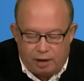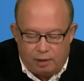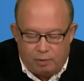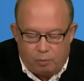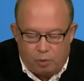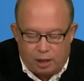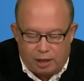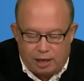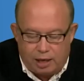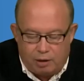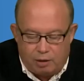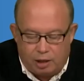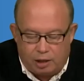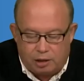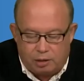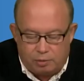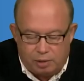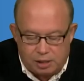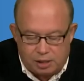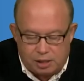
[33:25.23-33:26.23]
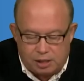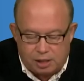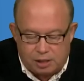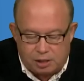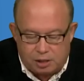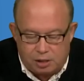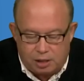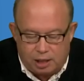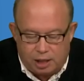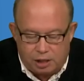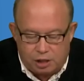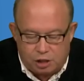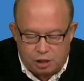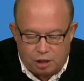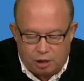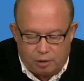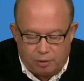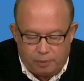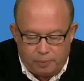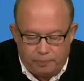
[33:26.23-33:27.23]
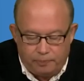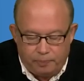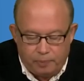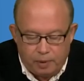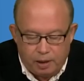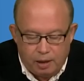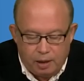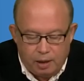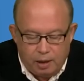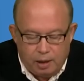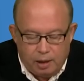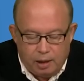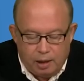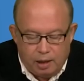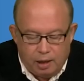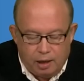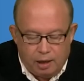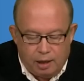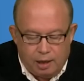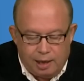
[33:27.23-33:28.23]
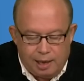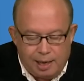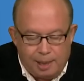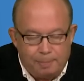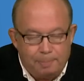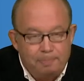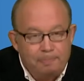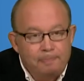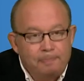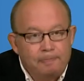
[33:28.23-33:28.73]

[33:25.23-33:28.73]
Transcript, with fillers: and what characteristics do they show? Um,